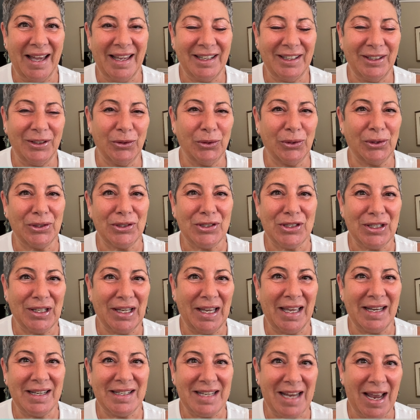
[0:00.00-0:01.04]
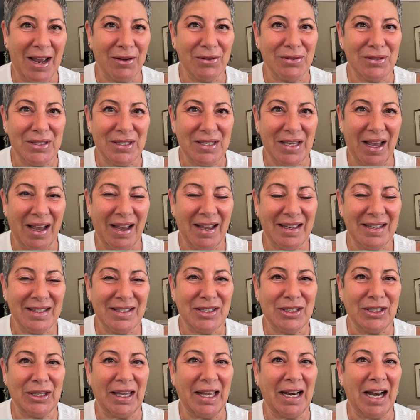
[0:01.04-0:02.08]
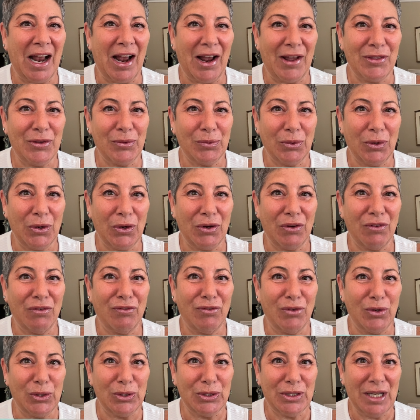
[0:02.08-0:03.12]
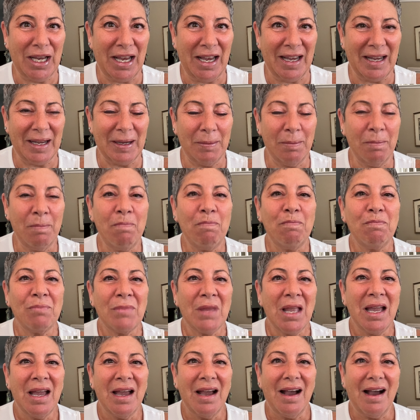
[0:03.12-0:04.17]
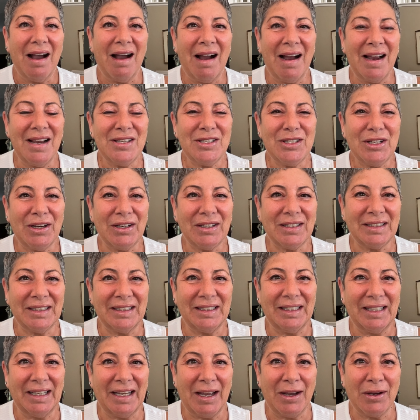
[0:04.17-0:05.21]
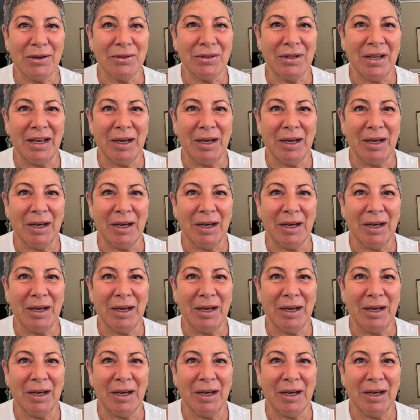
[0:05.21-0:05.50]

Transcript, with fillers: in order to get downsized, to get on the road full time, I start cleaning out an